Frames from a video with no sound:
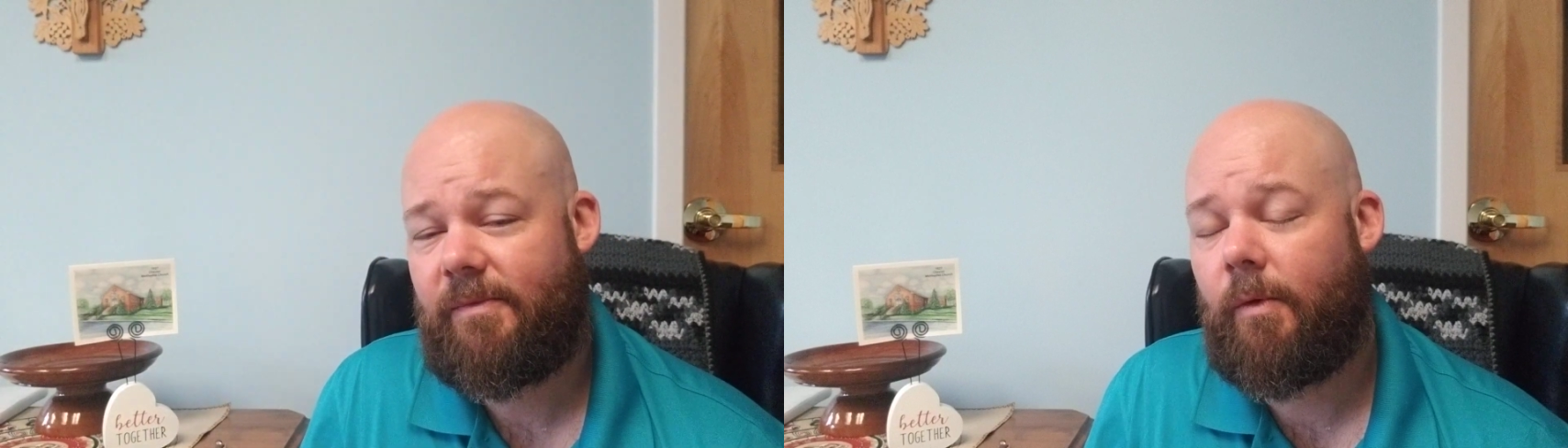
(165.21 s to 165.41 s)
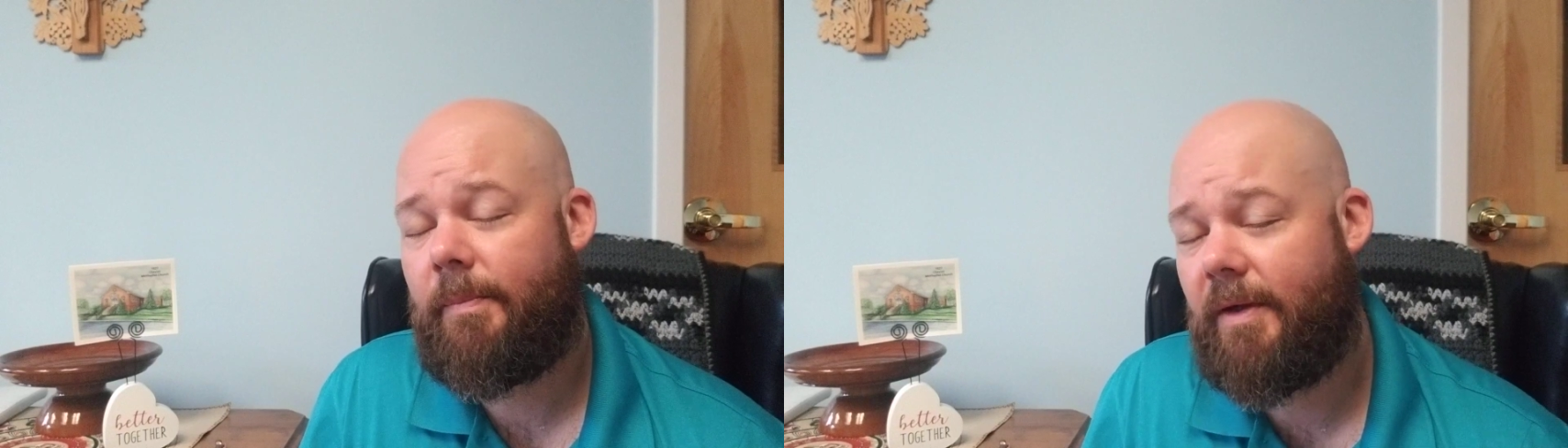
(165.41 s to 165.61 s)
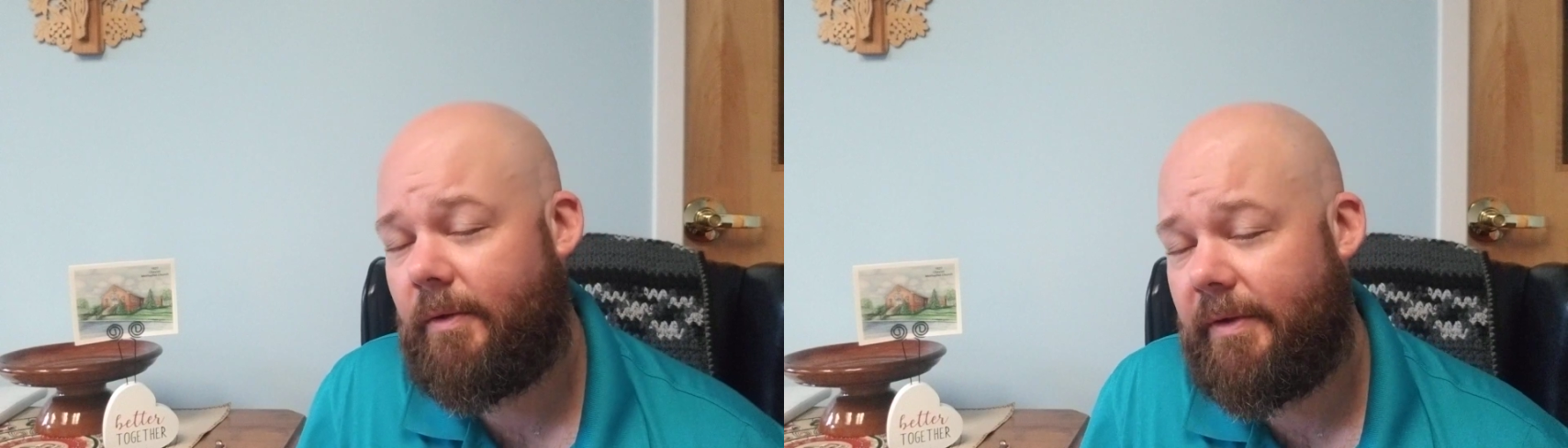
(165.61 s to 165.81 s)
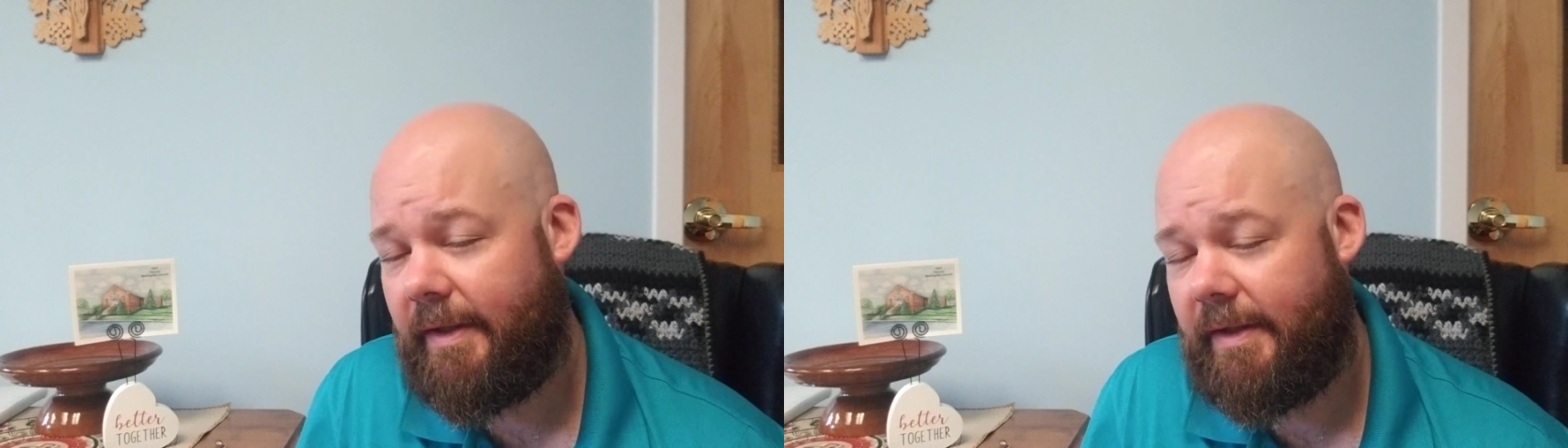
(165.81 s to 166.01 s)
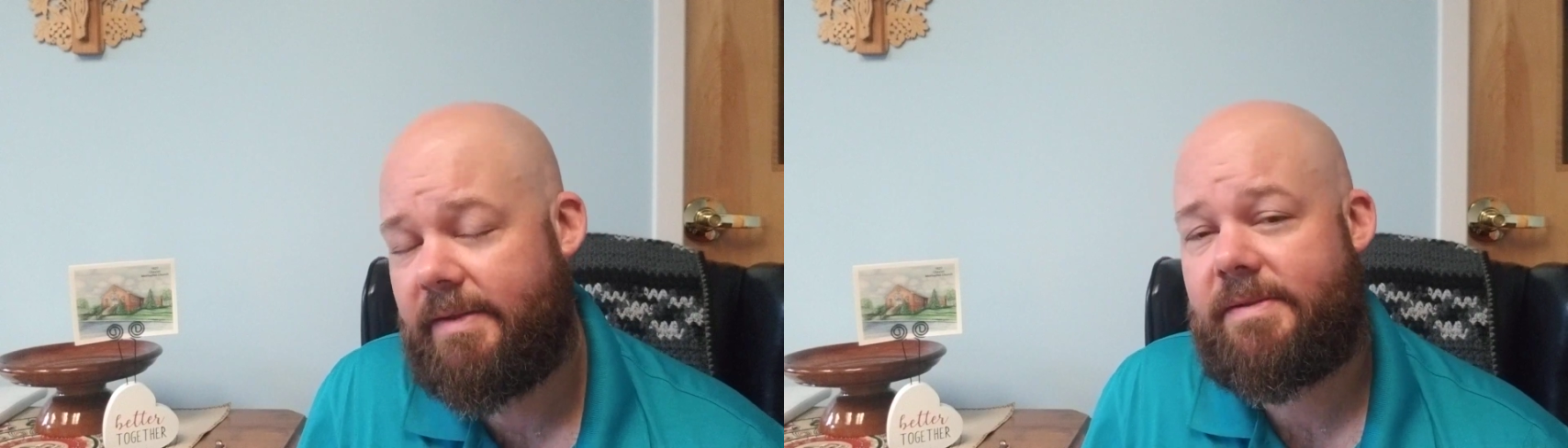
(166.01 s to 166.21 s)
rebelled
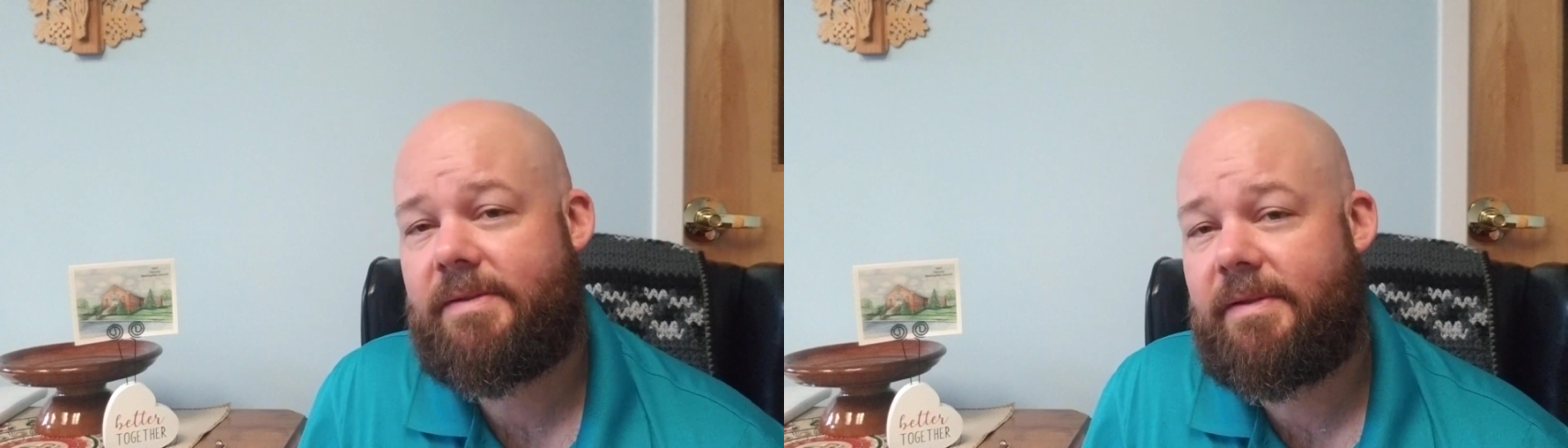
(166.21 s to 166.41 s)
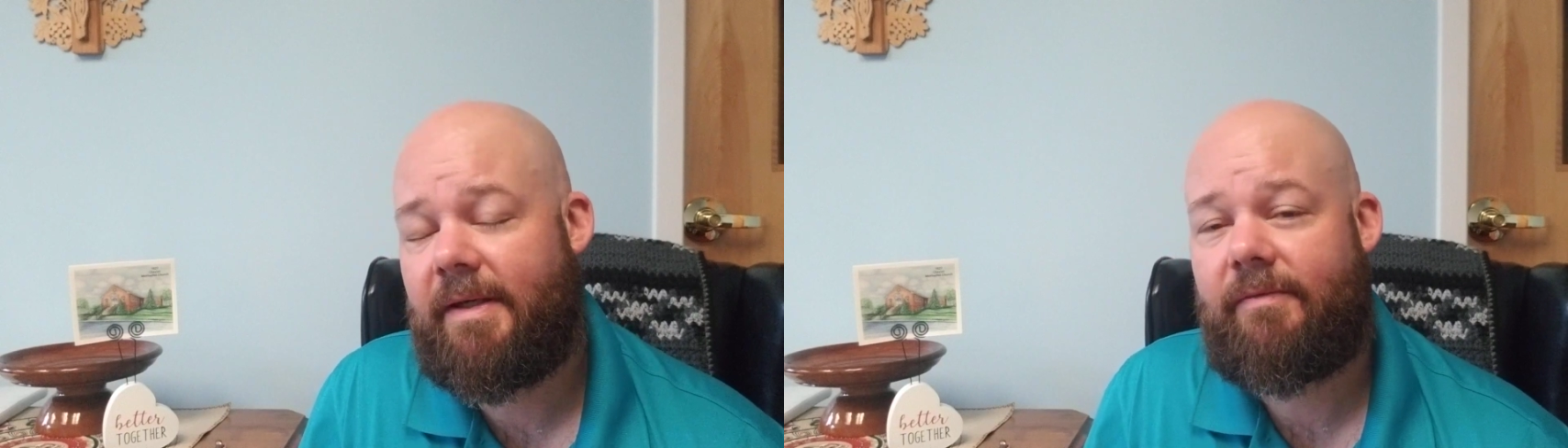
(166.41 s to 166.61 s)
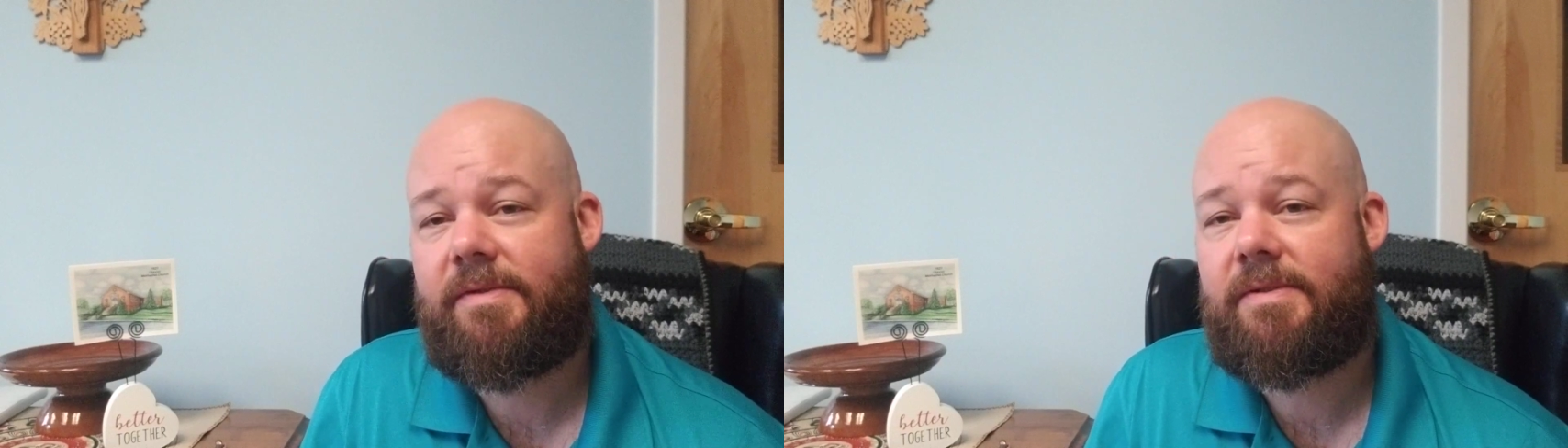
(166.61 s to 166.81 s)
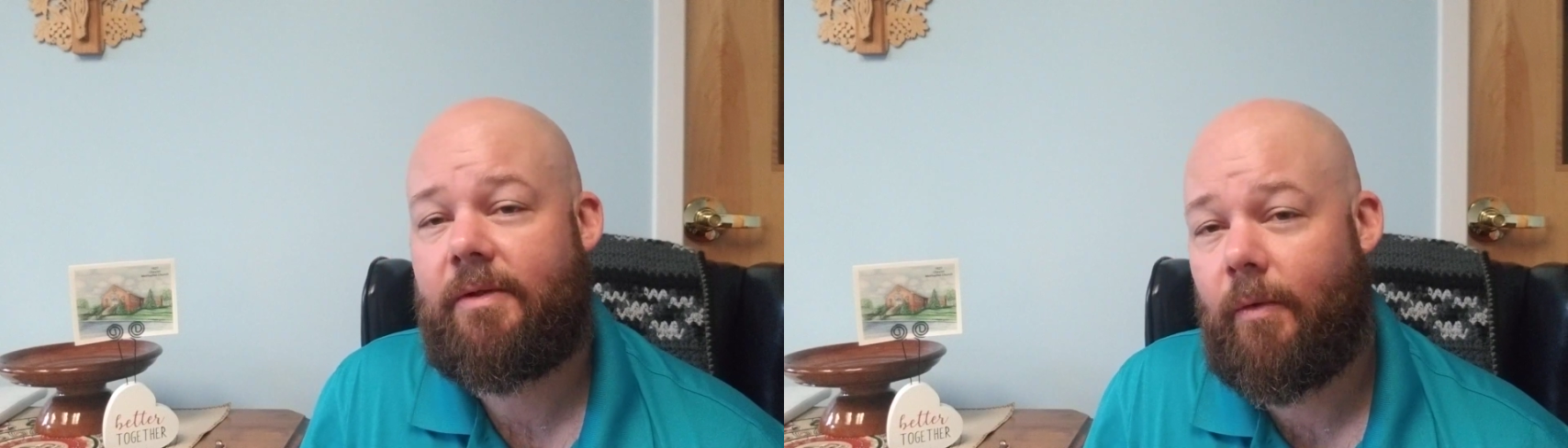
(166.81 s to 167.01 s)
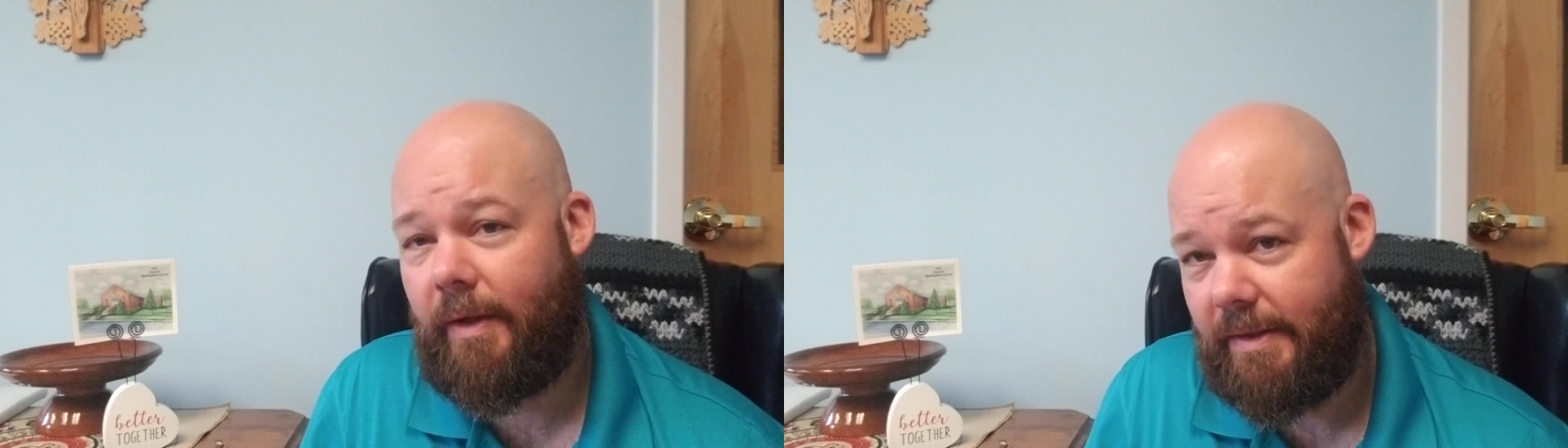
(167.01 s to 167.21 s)
against David's
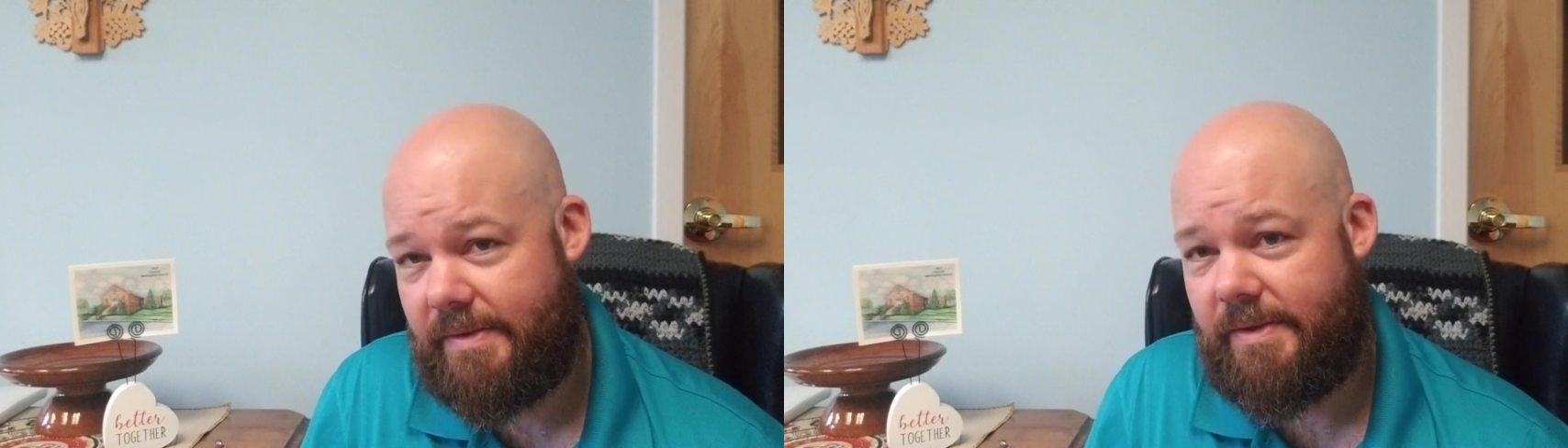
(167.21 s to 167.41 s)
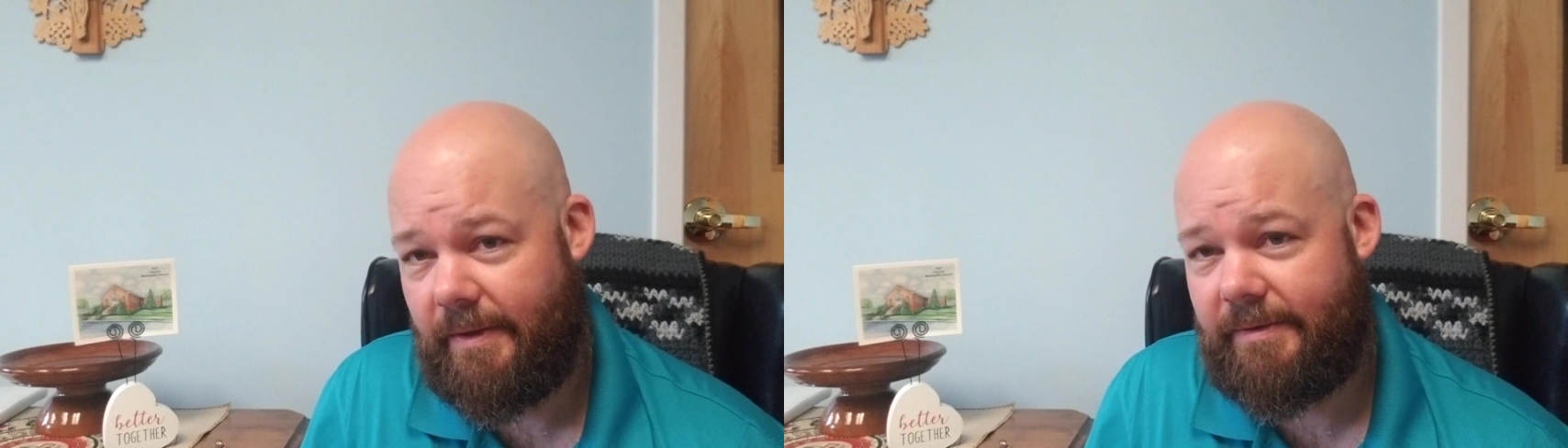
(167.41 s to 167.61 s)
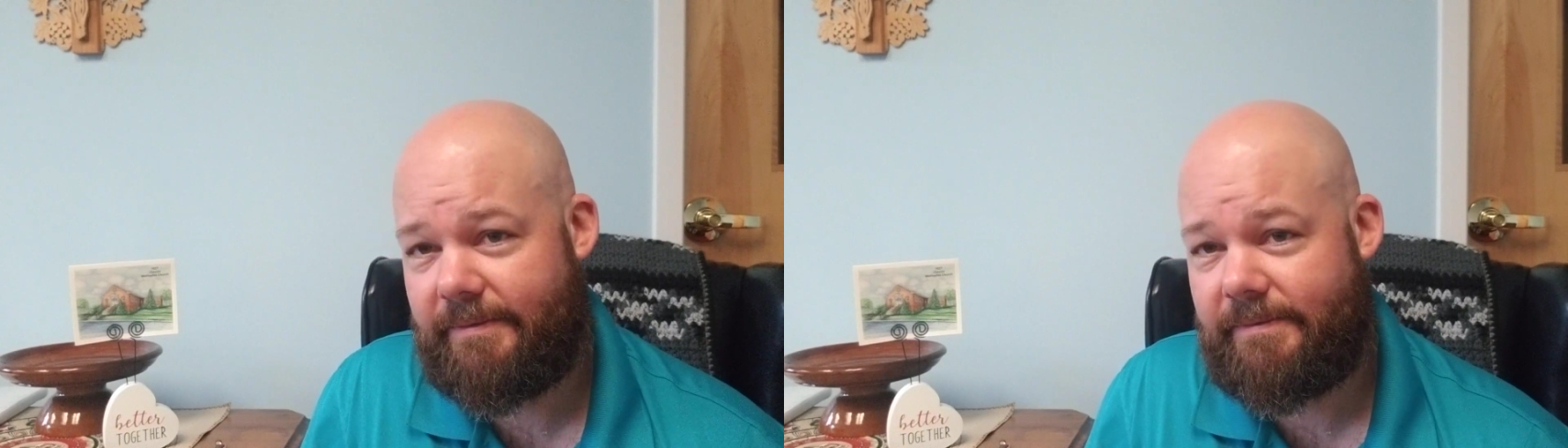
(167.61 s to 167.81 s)
grandson.